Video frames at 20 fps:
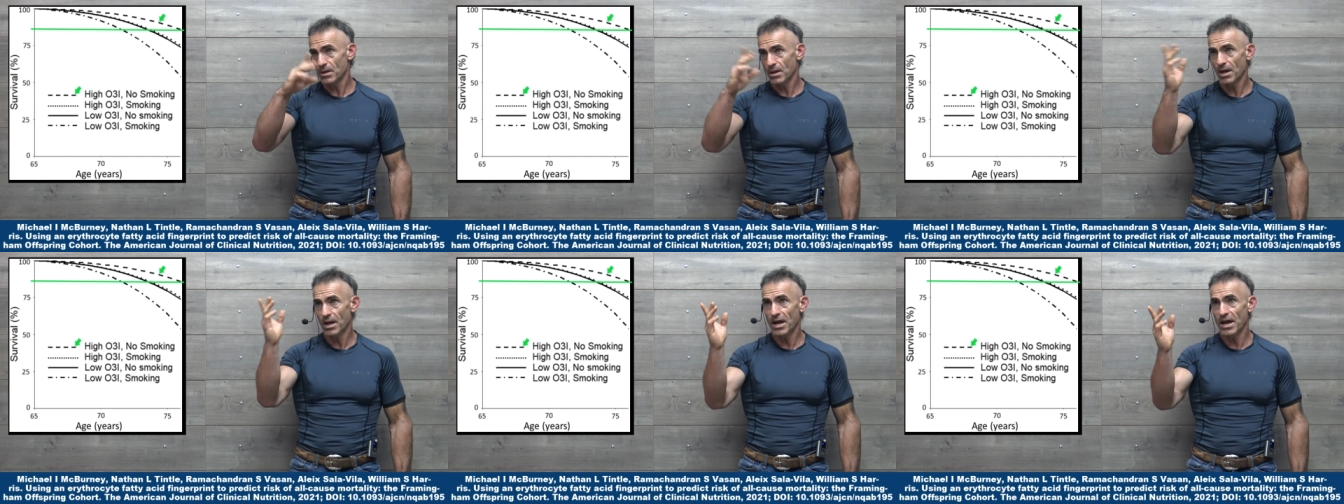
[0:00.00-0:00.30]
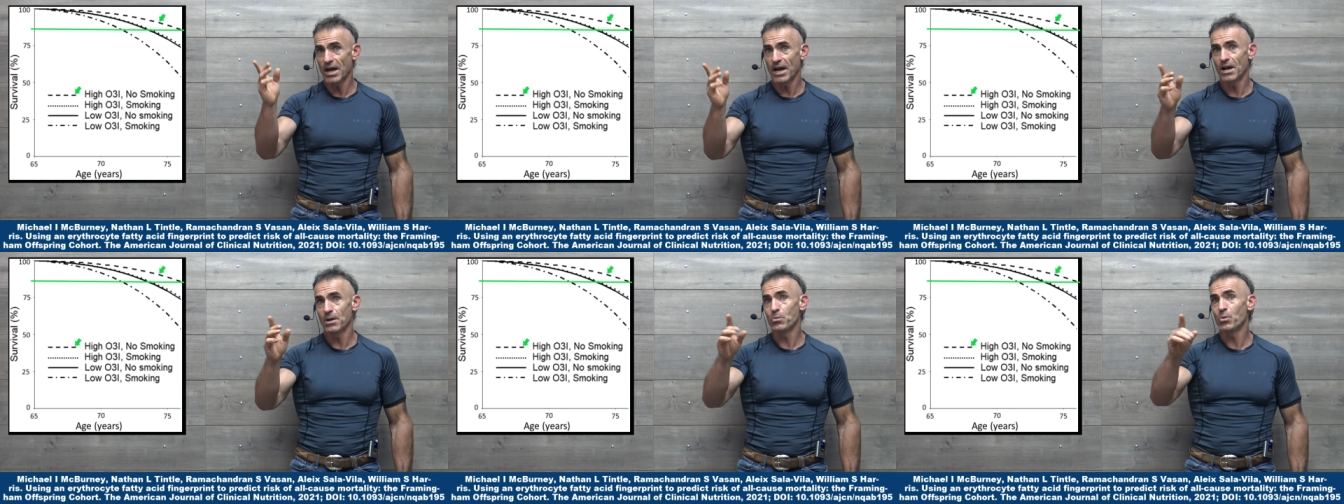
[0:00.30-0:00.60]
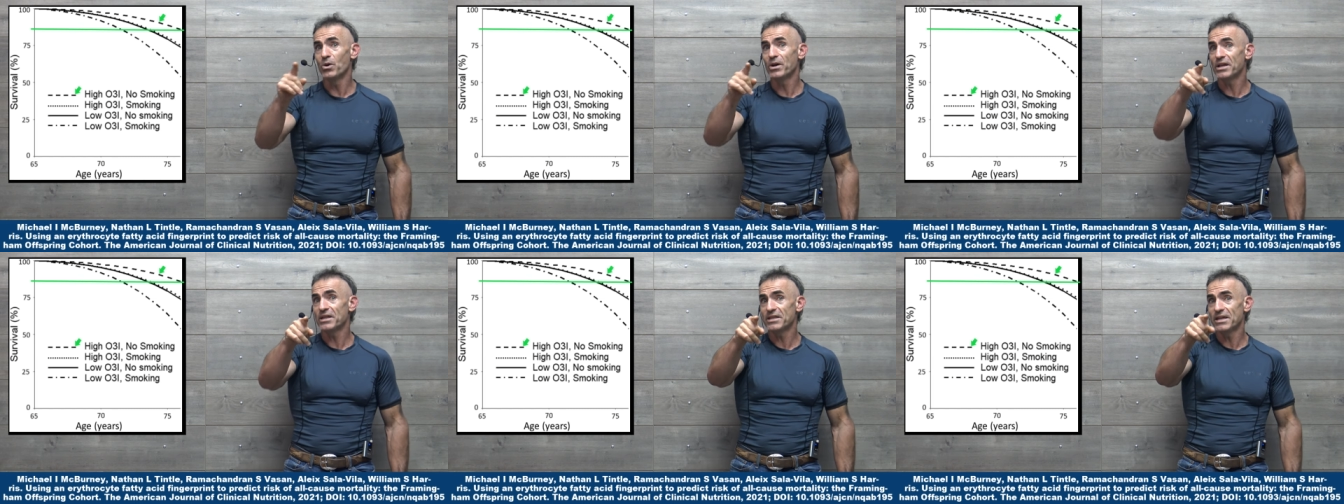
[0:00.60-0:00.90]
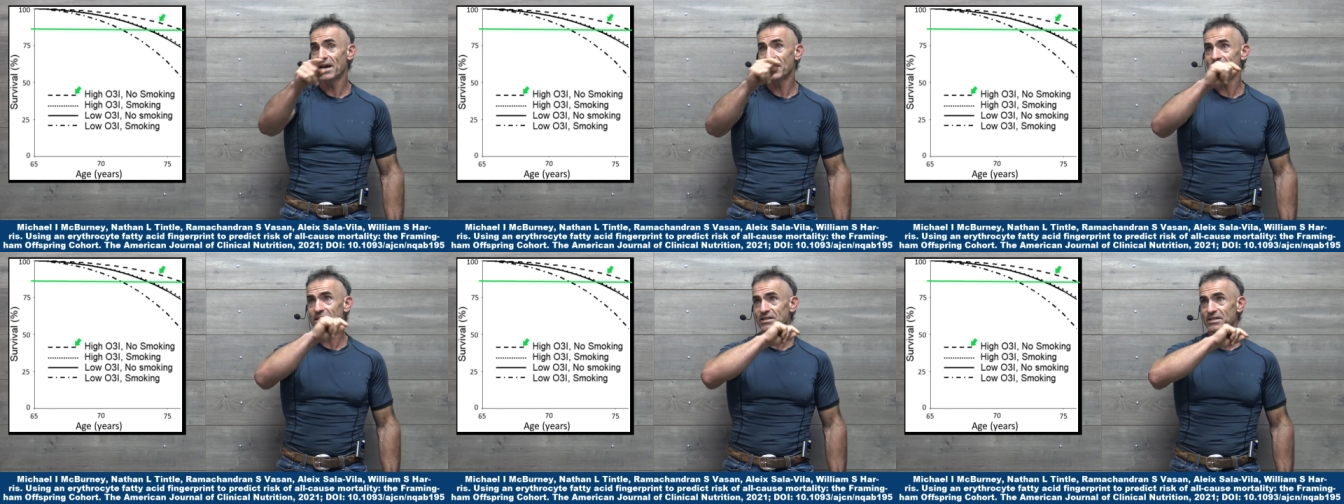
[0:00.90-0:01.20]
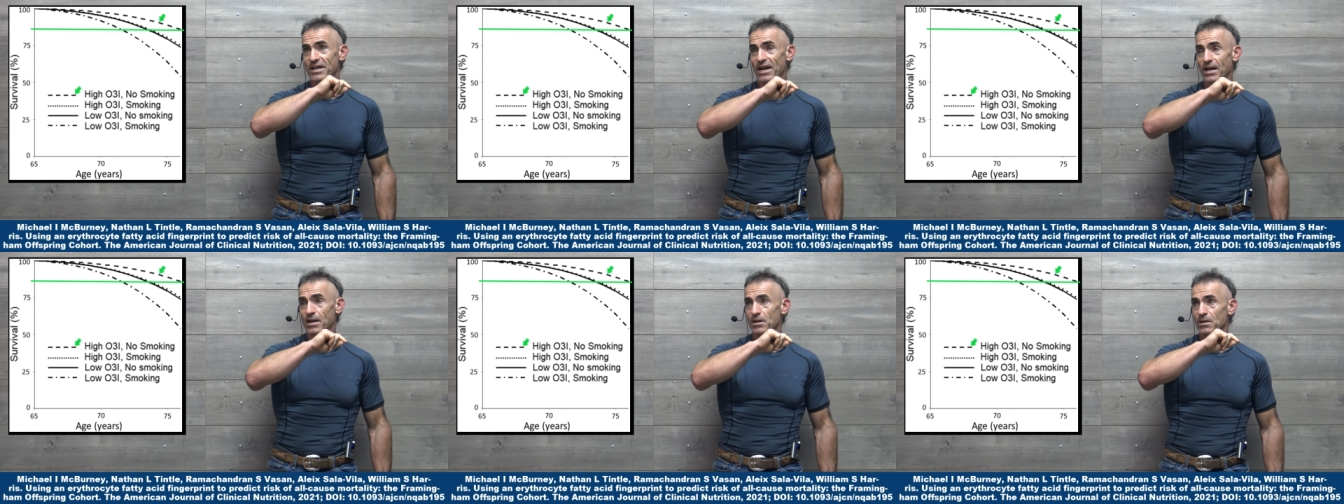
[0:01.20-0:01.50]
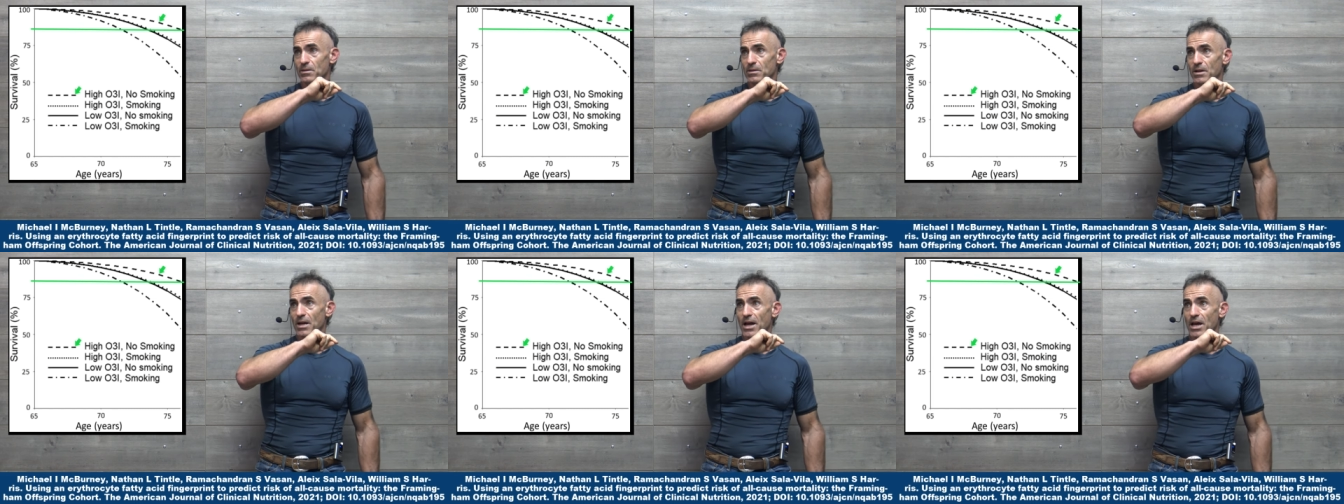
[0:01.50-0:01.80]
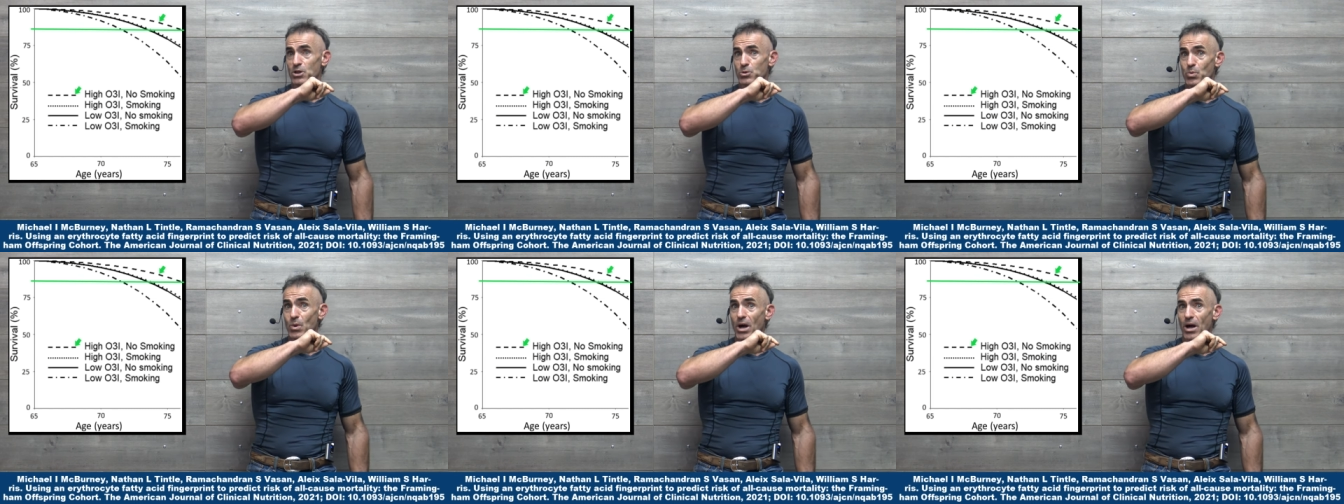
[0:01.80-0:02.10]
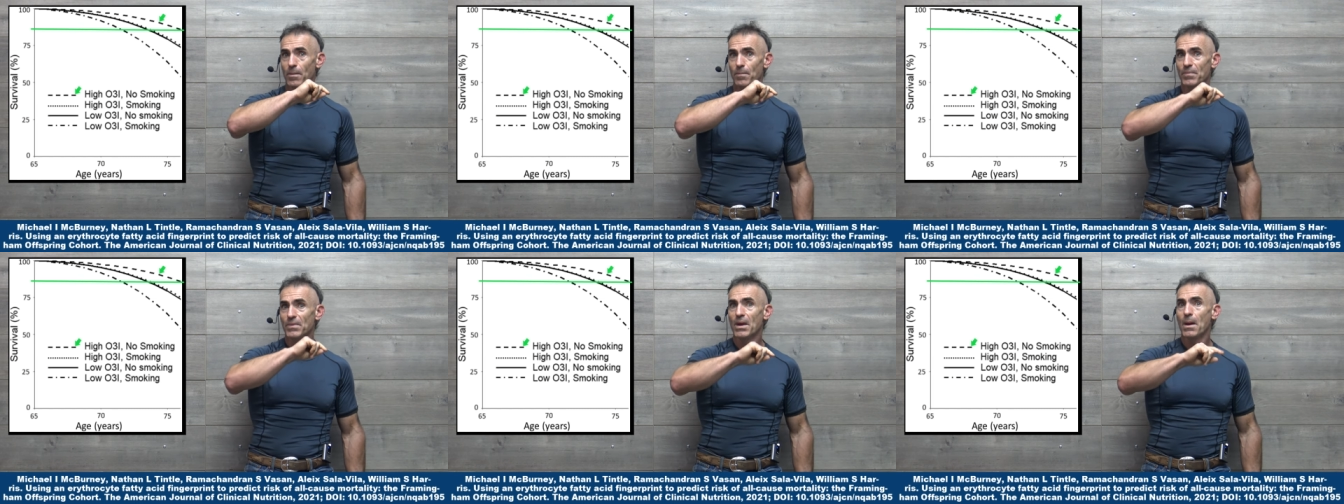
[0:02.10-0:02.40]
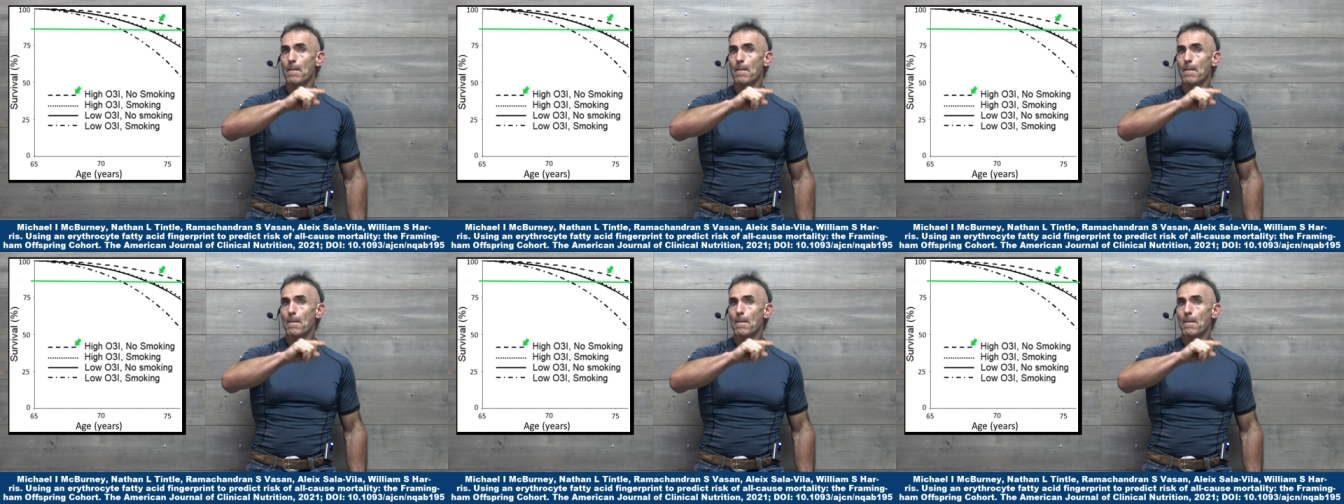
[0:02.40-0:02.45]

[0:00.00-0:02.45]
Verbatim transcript: And we'll get that in a second as well.